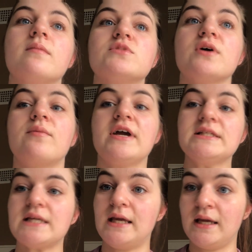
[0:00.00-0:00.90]
So I
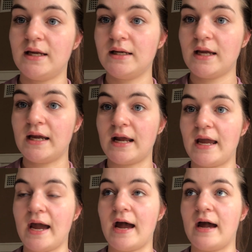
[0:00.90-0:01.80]
went in and I
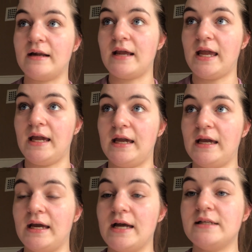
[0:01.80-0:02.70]
had
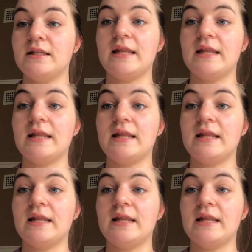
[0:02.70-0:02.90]
a